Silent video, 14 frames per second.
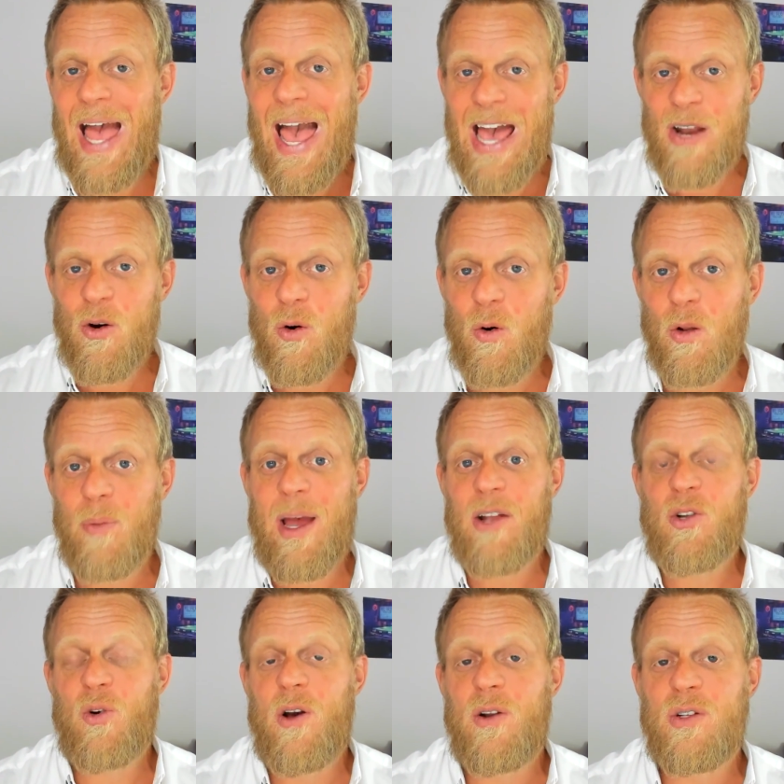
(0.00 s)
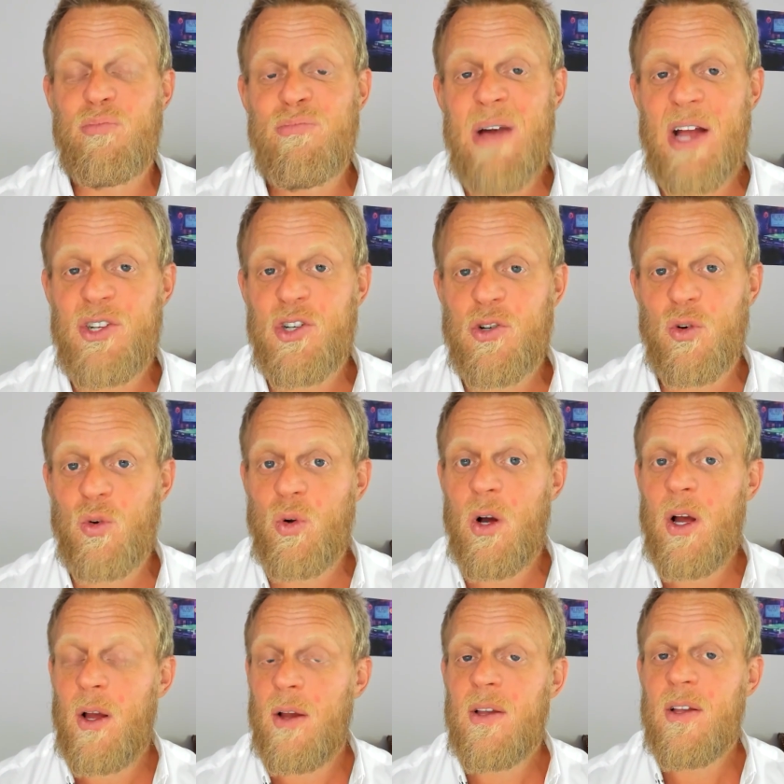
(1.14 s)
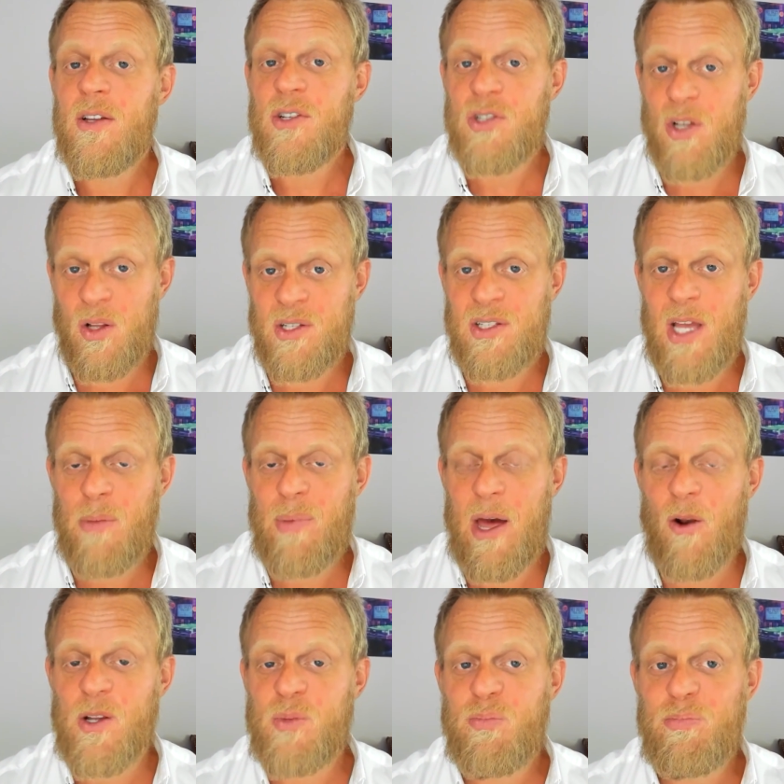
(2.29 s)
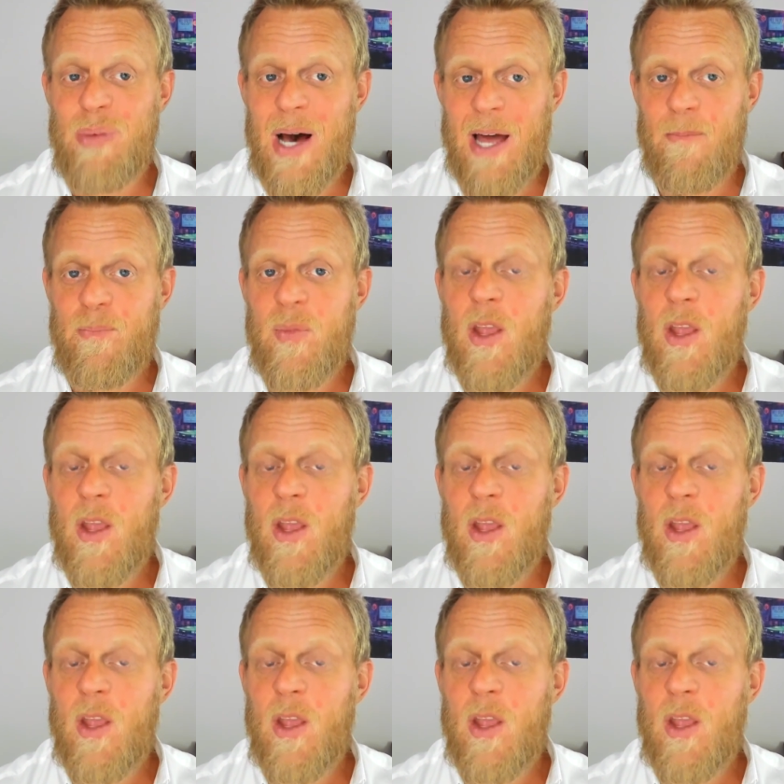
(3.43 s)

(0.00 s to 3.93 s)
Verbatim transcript: at all about Toyota's magical solid-state batteries. But